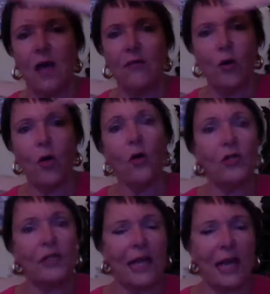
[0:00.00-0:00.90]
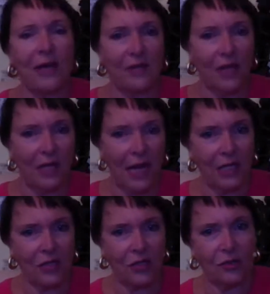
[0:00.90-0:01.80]
Of course they have the
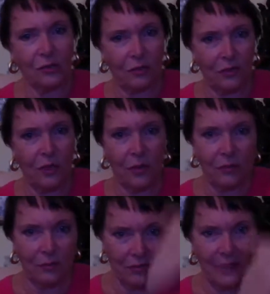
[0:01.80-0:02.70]
occasional, you know,